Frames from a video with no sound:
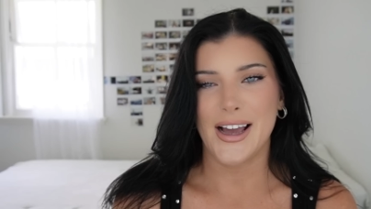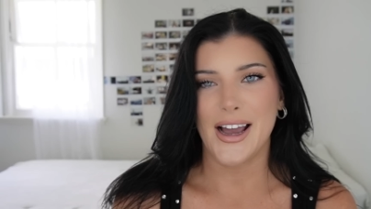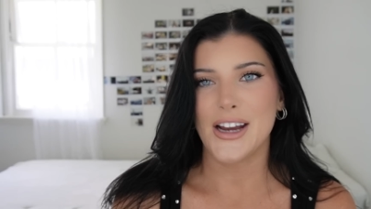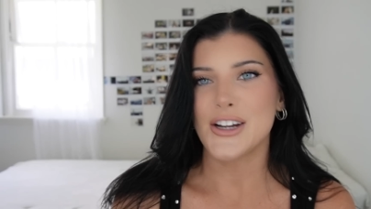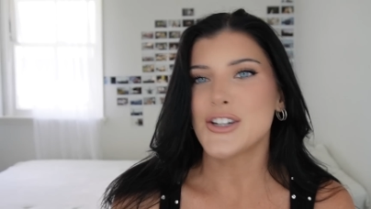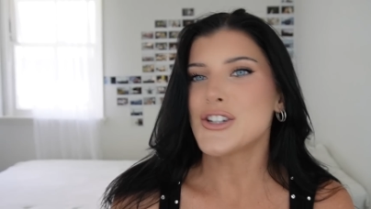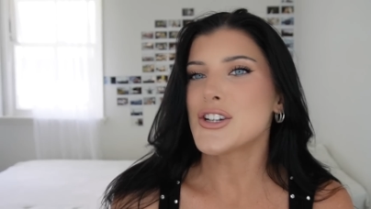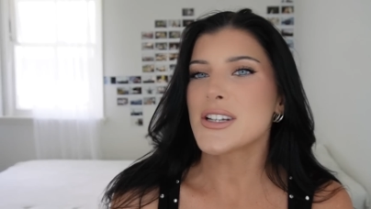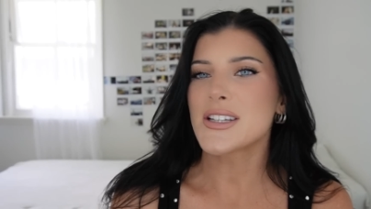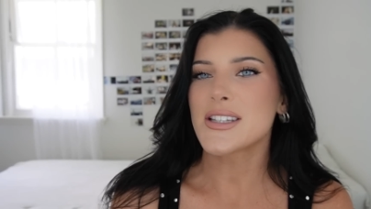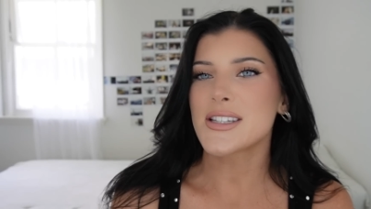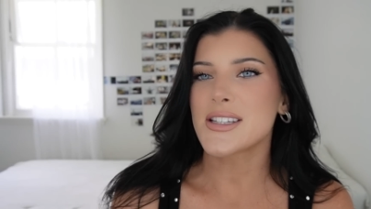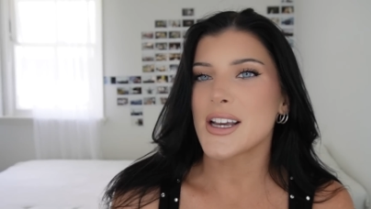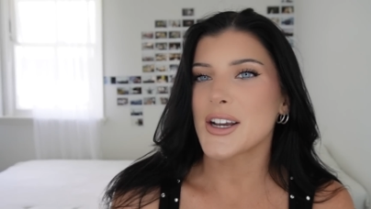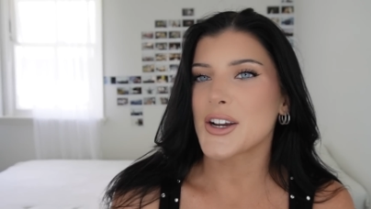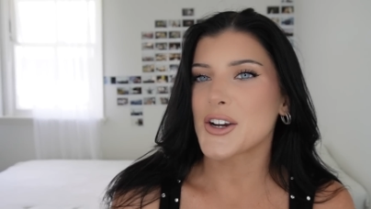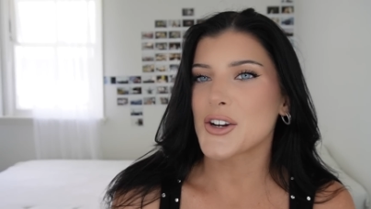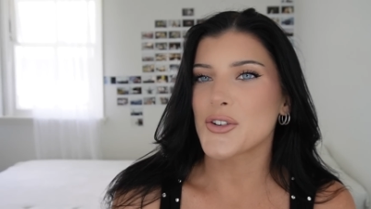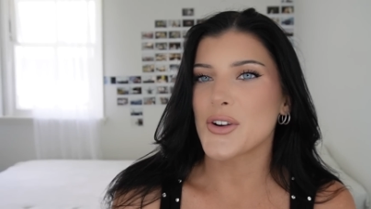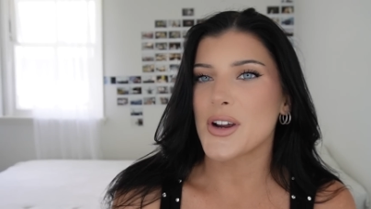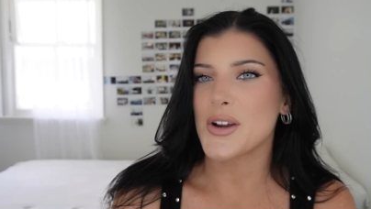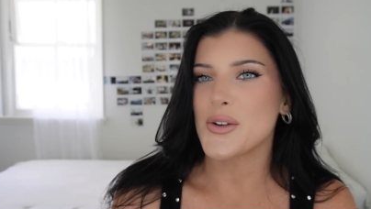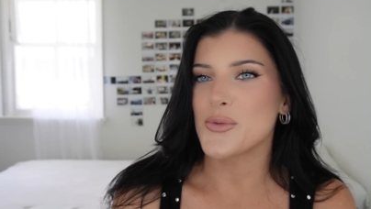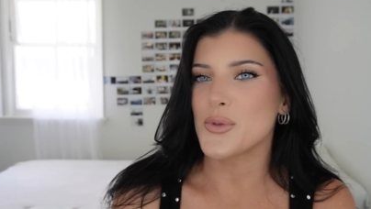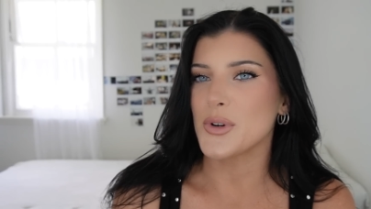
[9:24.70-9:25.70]
I just
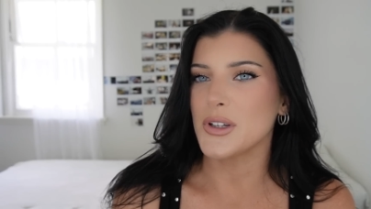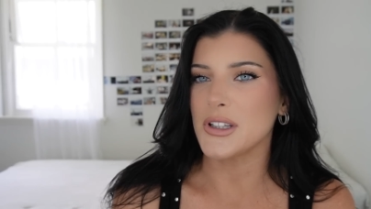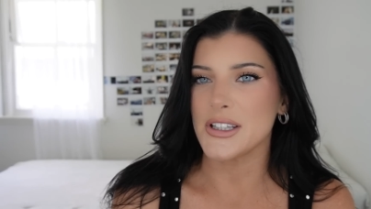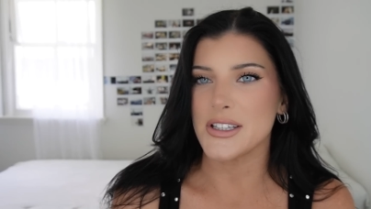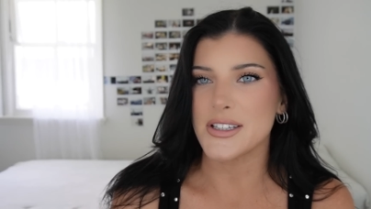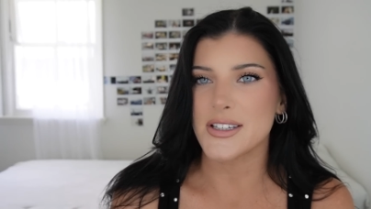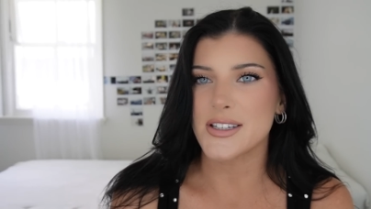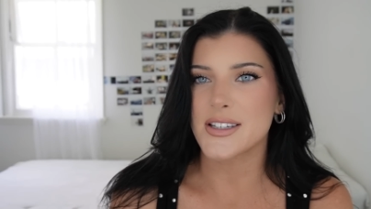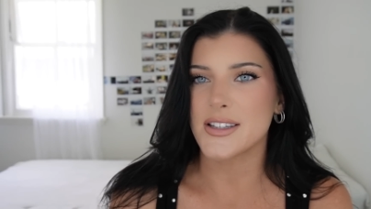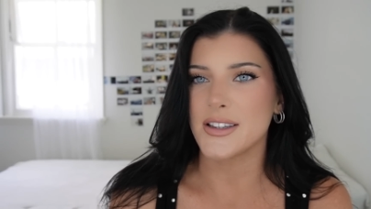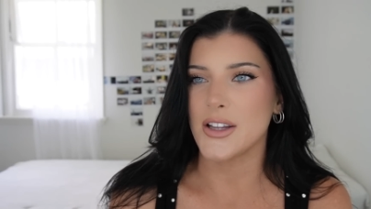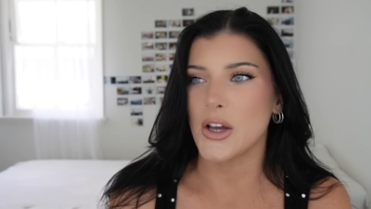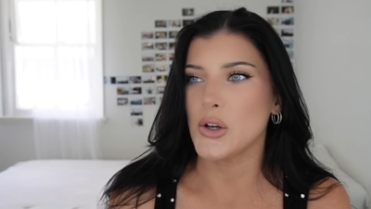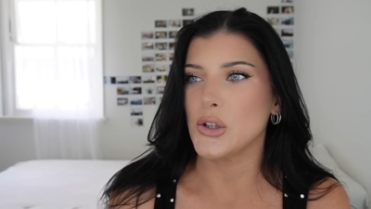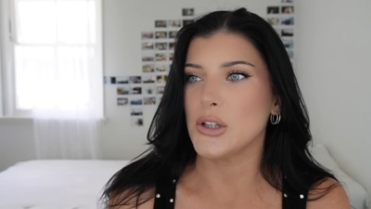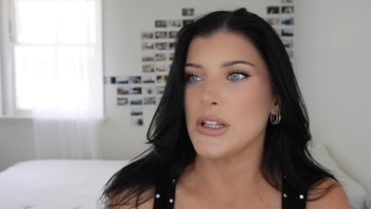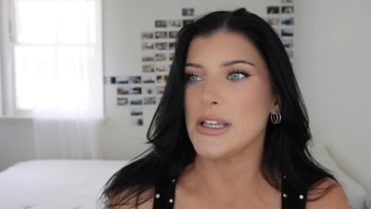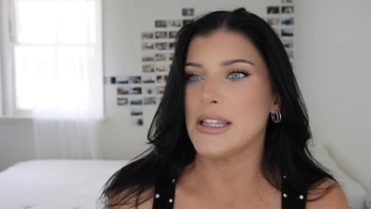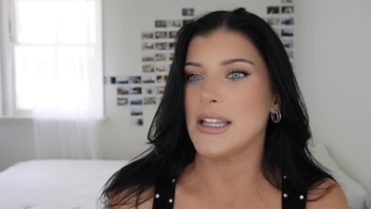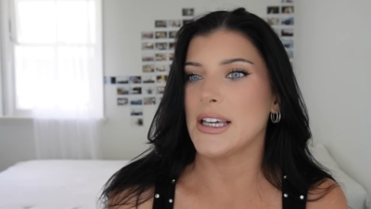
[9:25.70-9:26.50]
decorate really slowly.